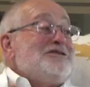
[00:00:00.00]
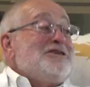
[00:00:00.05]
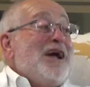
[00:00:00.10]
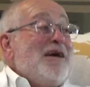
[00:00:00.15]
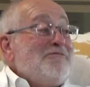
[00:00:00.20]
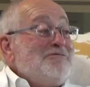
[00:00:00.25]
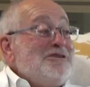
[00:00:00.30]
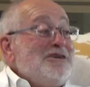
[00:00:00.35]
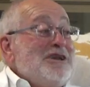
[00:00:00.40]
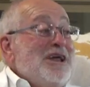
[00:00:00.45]
know, we
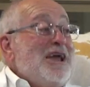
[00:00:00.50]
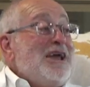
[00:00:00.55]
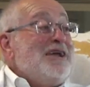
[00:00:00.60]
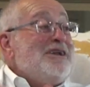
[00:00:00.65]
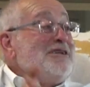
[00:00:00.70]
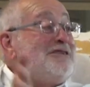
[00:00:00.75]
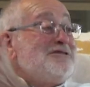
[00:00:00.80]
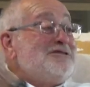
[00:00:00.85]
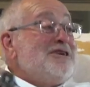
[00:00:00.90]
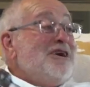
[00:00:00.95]
stop
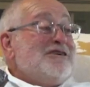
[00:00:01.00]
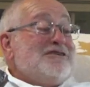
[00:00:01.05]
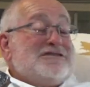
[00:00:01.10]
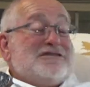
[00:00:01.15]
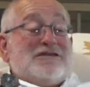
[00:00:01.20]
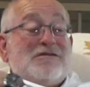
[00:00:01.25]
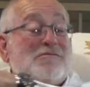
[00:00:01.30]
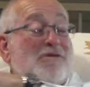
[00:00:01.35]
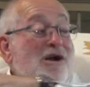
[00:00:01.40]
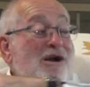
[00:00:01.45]
today and it
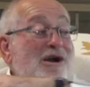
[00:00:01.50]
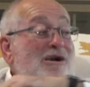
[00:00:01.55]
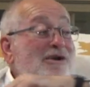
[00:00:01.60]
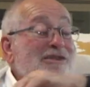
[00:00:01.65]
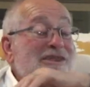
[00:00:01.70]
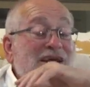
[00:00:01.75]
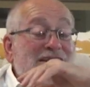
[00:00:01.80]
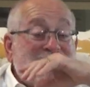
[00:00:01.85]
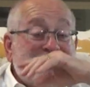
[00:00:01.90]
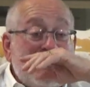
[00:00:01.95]
starts
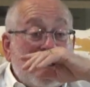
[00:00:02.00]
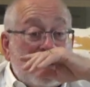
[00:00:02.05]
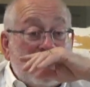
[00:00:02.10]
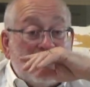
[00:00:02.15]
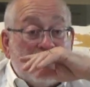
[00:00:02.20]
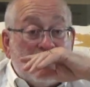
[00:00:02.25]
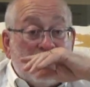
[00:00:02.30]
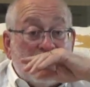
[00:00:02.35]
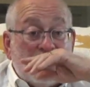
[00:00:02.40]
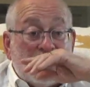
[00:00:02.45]
tomorrow. That's not
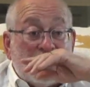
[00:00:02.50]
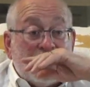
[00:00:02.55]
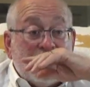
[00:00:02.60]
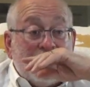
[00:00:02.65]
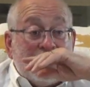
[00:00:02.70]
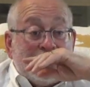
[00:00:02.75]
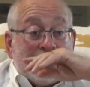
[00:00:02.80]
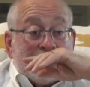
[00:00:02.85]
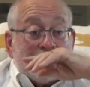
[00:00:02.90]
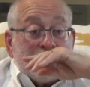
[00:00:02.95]
going to
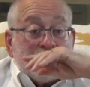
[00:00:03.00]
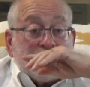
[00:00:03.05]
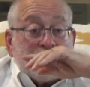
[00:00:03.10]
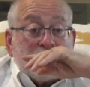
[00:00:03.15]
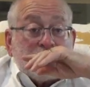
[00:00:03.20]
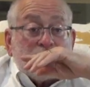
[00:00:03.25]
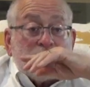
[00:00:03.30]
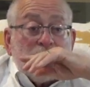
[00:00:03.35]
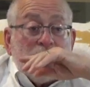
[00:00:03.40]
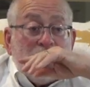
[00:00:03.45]
work.
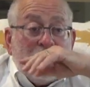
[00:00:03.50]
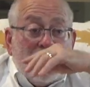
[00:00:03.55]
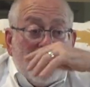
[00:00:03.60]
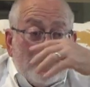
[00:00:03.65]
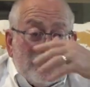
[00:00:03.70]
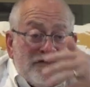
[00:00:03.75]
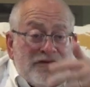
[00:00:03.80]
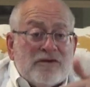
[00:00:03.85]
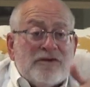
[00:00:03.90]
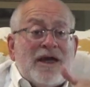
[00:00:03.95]

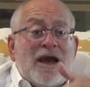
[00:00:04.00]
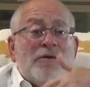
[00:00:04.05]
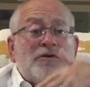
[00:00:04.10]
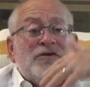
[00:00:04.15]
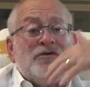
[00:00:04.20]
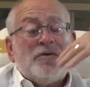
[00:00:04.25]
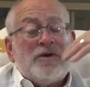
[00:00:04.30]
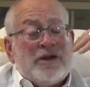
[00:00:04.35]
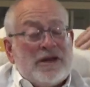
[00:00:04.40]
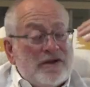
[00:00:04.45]
So
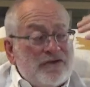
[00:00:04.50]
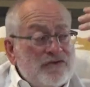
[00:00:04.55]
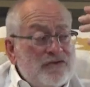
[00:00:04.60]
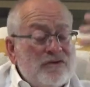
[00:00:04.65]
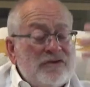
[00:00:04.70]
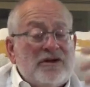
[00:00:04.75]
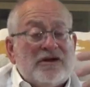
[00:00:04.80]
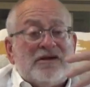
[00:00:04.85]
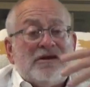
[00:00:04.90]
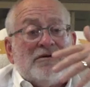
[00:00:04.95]
that was one
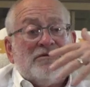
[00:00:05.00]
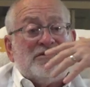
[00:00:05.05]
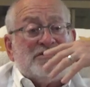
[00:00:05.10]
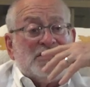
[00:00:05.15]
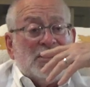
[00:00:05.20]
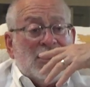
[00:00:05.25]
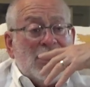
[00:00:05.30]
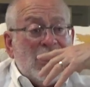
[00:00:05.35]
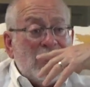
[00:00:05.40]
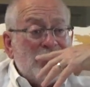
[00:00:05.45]
issue that
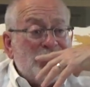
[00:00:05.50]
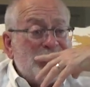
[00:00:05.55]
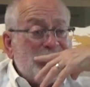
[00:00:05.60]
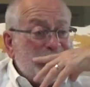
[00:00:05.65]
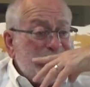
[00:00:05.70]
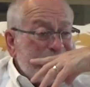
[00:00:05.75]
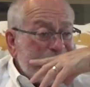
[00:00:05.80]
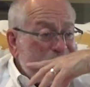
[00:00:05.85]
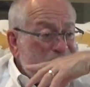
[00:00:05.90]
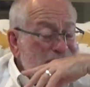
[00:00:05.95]
there was a
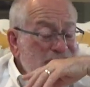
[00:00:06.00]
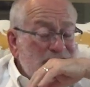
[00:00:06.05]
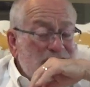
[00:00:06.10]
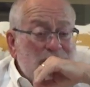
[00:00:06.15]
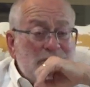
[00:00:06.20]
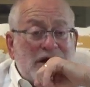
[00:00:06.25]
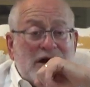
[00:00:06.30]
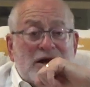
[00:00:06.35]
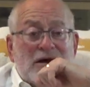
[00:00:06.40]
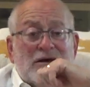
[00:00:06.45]
lot of
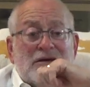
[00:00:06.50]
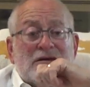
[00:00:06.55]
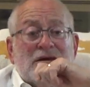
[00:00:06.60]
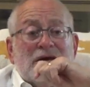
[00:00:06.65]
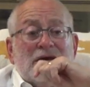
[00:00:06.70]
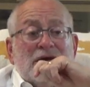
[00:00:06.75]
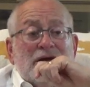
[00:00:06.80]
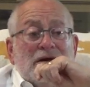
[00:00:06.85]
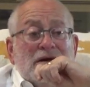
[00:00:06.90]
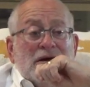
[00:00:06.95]
discussion
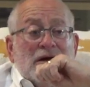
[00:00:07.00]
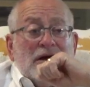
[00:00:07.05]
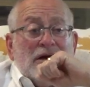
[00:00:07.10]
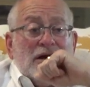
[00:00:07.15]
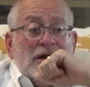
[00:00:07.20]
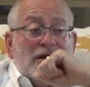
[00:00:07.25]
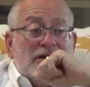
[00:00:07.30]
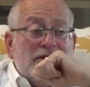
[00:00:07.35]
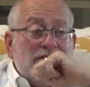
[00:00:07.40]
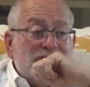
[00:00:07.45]
about.
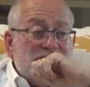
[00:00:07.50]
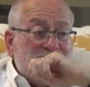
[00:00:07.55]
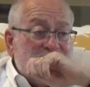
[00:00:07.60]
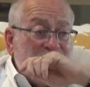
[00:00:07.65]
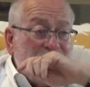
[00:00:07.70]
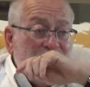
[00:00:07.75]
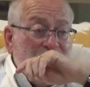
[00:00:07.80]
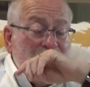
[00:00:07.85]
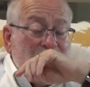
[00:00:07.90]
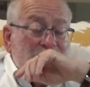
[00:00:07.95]
Uh,
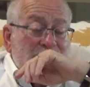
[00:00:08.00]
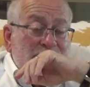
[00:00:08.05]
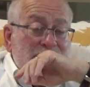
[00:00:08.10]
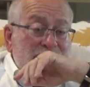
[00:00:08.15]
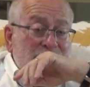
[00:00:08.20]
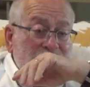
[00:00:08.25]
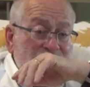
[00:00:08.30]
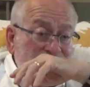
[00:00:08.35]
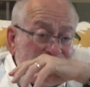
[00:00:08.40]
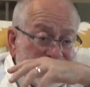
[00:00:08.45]
there was a
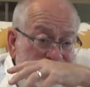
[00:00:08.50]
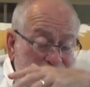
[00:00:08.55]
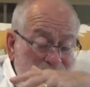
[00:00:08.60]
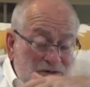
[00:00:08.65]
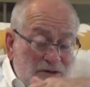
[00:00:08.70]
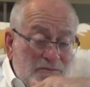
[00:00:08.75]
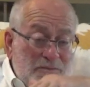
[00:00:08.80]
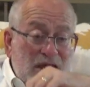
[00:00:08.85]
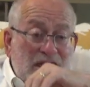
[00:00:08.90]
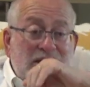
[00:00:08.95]
lot, you know,
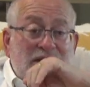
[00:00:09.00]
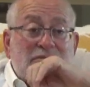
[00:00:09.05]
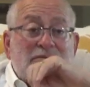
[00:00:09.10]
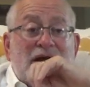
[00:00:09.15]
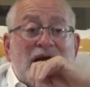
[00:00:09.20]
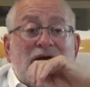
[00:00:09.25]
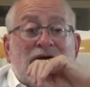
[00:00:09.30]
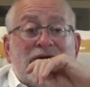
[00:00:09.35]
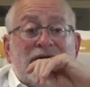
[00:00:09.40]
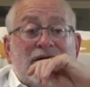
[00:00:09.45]
some
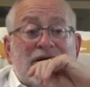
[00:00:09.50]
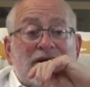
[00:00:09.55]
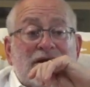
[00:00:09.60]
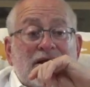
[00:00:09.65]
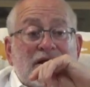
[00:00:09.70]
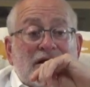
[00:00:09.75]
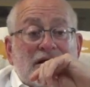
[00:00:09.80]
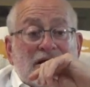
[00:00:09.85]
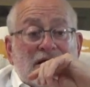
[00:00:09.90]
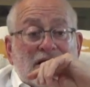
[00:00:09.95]
debate about
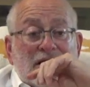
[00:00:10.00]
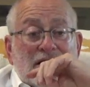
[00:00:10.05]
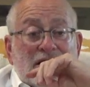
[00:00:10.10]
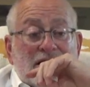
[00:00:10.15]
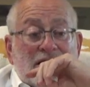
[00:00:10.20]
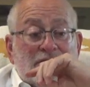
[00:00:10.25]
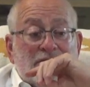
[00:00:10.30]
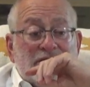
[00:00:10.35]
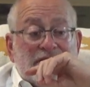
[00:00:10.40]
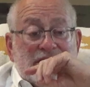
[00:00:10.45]
it.
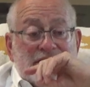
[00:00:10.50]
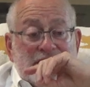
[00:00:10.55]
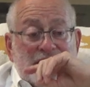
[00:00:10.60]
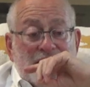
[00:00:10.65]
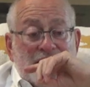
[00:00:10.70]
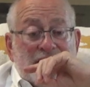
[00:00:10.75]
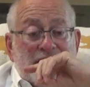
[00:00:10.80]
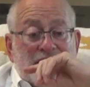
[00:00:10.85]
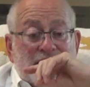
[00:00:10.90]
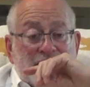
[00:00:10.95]
Uh, but
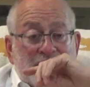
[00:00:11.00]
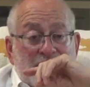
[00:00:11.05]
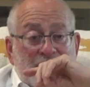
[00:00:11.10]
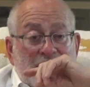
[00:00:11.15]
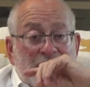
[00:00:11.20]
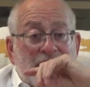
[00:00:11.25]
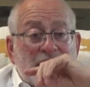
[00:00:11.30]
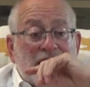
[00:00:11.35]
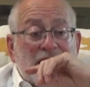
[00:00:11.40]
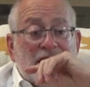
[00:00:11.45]
at the end of
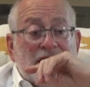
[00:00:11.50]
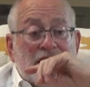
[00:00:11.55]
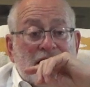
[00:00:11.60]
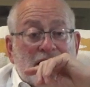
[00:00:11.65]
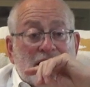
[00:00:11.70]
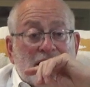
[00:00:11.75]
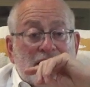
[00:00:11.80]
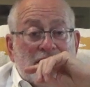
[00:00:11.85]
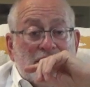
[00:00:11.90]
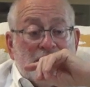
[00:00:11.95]
the
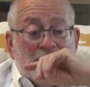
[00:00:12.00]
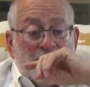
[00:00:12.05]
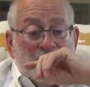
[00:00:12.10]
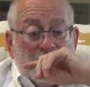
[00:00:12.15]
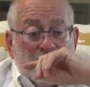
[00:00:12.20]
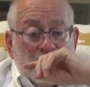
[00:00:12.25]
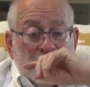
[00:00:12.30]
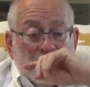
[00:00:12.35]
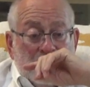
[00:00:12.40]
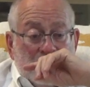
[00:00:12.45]
day, uh,
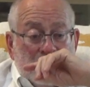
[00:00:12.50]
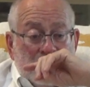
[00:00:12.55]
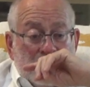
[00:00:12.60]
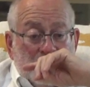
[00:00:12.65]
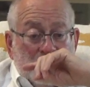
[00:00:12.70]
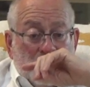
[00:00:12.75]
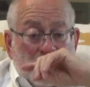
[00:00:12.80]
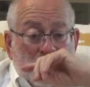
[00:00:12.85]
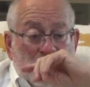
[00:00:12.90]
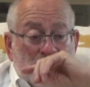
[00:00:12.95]

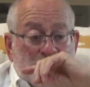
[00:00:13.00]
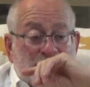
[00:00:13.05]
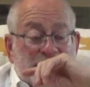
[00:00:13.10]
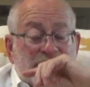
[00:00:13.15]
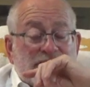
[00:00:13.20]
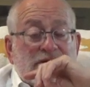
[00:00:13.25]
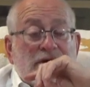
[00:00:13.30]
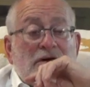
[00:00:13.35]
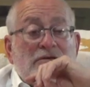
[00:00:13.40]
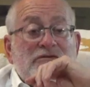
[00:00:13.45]
the
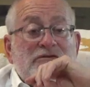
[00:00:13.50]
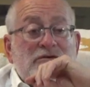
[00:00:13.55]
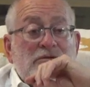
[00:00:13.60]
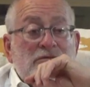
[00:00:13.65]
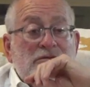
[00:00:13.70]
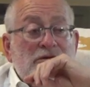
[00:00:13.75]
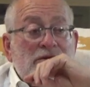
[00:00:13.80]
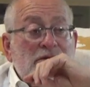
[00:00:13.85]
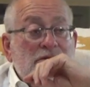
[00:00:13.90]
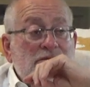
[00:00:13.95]
port was
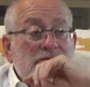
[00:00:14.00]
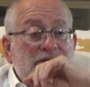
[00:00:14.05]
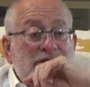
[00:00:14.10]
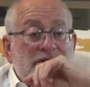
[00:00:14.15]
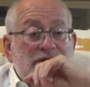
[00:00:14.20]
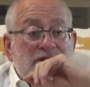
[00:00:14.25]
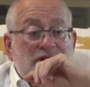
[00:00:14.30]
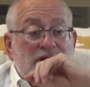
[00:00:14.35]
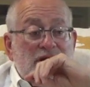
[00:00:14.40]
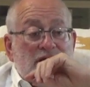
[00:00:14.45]

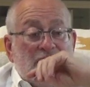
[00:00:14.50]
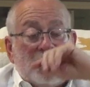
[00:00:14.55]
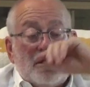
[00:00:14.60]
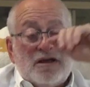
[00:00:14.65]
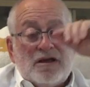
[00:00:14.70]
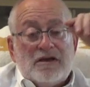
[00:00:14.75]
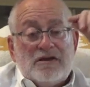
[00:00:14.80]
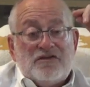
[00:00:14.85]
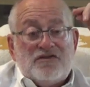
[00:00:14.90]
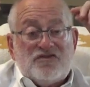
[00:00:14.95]
comfortable with
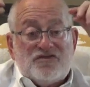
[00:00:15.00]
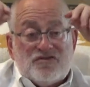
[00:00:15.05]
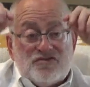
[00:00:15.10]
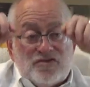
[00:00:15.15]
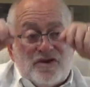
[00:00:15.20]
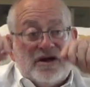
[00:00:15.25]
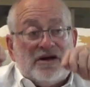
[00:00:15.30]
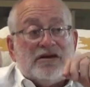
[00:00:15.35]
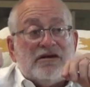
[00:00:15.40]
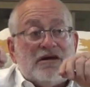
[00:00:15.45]
the
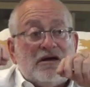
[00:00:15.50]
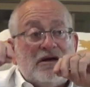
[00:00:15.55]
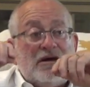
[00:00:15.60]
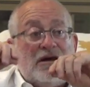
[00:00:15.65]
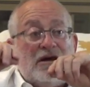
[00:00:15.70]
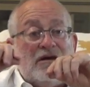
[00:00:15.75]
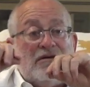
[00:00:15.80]
strict